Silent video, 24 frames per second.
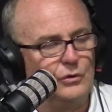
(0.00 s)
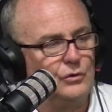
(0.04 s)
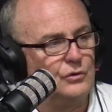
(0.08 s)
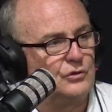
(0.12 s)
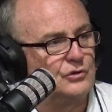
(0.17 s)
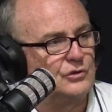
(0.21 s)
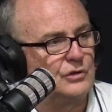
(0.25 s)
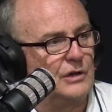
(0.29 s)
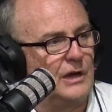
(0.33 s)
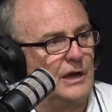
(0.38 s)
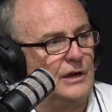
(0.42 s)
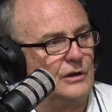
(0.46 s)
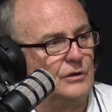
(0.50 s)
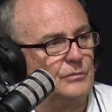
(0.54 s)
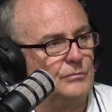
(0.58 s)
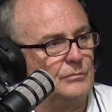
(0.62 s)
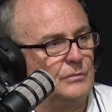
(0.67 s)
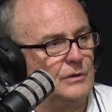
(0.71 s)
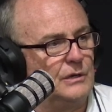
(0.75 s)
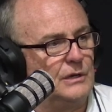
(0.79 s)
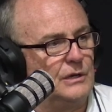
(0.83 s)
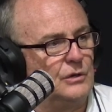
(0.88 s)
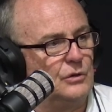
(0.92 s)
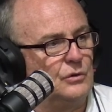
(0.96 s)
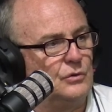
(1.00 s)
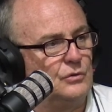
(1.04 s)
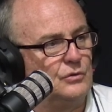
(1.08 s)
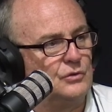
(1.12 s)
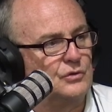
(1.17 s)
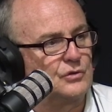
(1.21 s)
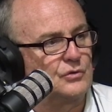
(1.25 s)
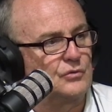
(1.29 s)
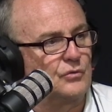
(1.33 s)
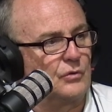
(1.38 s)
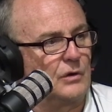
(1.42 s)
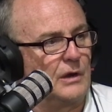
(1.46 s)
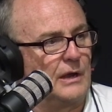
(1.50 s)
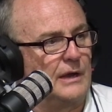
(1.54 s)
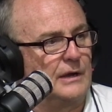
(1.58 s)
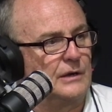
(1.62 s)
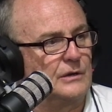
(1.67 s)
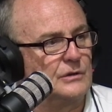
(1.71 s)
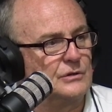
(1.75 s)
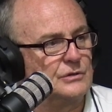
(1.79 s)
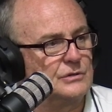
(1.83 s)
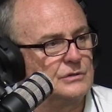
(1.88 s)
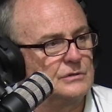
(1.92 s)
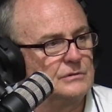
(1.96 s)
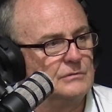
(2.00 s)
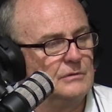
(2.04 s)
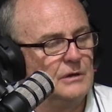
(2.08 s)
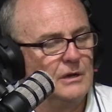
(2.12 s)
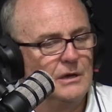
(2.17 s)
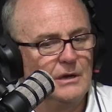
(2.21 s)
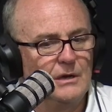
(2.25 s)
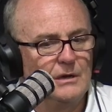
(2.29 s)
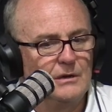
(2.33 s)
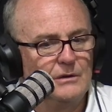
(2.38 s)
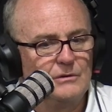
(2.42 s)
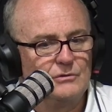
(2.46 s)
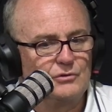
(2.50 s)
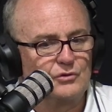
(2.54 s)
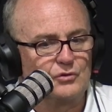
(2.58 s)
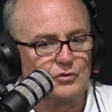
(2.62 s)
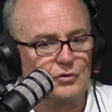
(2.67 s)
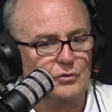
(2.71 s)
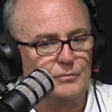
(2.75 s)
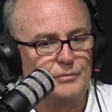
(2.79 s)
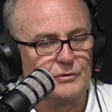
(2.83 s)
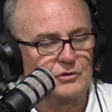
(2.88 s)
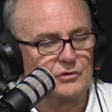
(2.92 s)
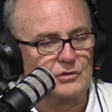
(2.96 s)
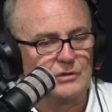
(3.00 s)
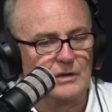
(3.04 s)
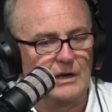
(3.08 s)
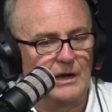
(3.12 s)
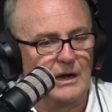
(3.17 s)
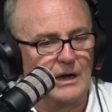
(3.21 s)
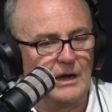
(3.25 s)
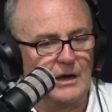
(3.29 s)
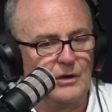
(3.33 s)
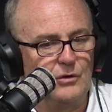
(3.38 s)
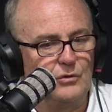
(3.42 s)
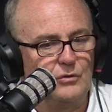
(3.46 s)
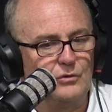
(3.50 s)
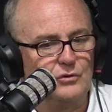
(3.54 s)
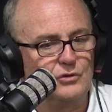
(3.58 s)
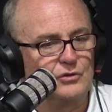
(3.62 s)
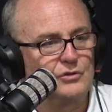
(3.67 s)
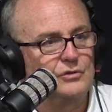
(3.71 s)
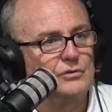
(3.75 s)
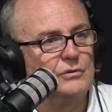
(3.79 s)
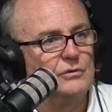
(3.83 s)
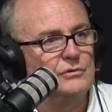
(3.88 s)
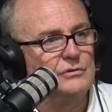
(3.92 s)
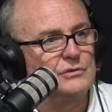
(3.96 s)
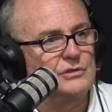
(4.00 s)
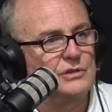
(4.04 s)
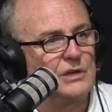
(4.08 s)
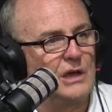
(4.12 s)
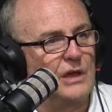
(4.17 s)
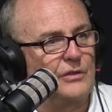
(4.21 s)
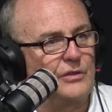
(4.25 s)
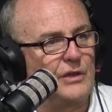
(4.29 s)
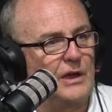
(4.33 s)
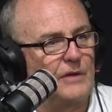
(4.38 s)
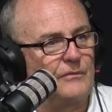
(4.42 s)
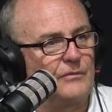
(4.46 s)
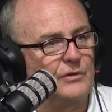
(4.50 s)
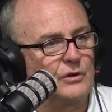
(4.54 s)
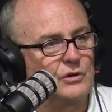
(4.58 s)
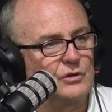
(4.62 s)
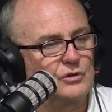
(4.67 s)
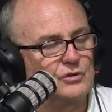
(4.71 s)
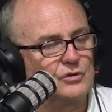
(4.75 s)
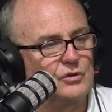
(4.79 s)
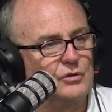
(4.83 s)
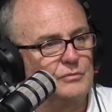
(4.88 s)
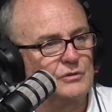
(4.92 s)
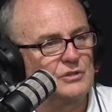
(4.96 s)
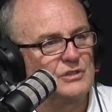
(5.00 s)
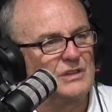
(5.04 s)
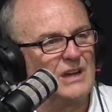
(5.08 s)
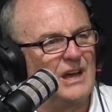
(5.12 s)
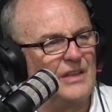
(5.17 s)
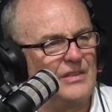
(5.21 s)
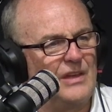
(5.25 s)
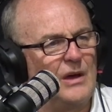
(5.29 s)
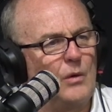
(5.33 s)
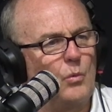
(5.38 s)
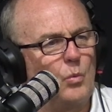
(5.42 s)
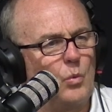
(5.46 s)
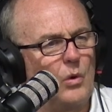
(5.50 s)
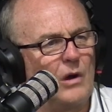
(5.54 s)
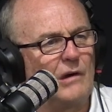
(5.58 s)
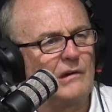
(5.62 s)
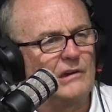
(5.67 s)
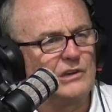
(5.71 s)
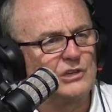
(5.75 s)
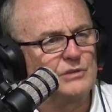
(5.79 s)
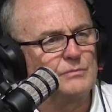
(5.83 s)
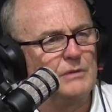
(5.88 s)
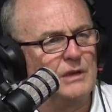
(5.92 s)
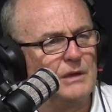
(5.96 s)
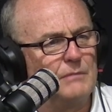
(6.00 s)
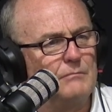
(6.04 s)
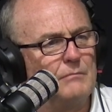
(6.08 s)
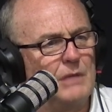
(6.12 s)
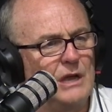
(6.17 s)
you say to me, who's Sri Lanka's superstar? Who's South Africa's superstar? That worries me